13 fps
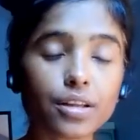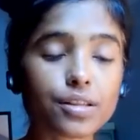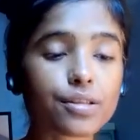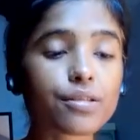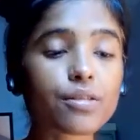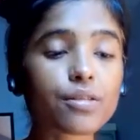
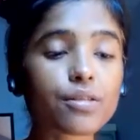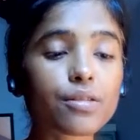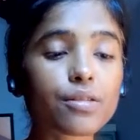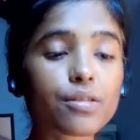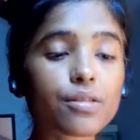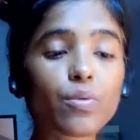This is
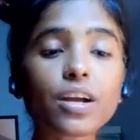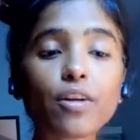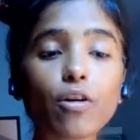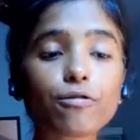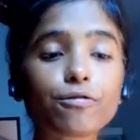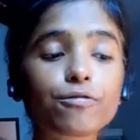the
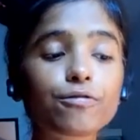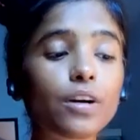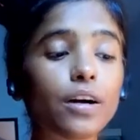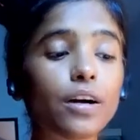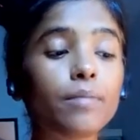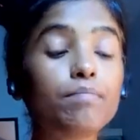one kind of
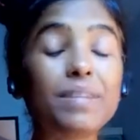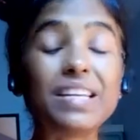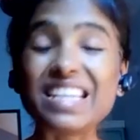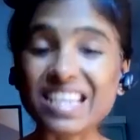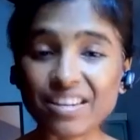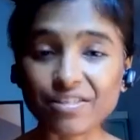
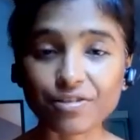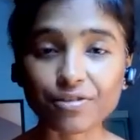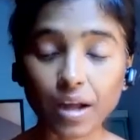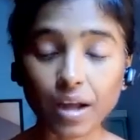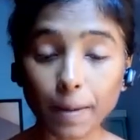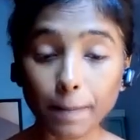belief,
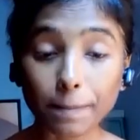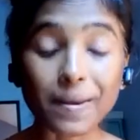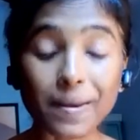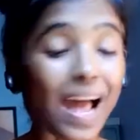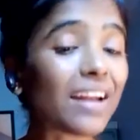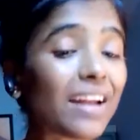
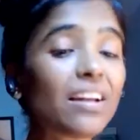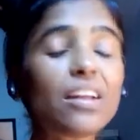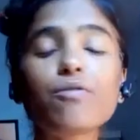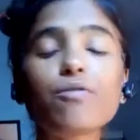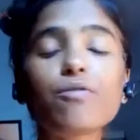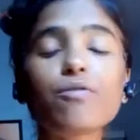
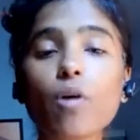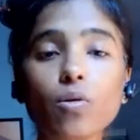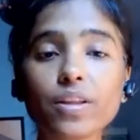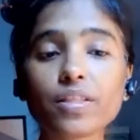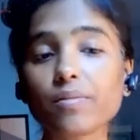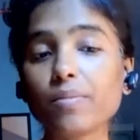blindly
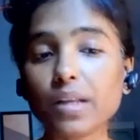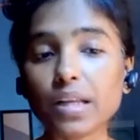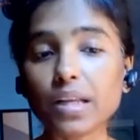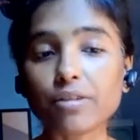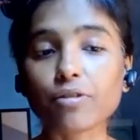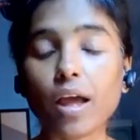following the
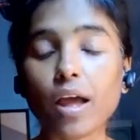belief.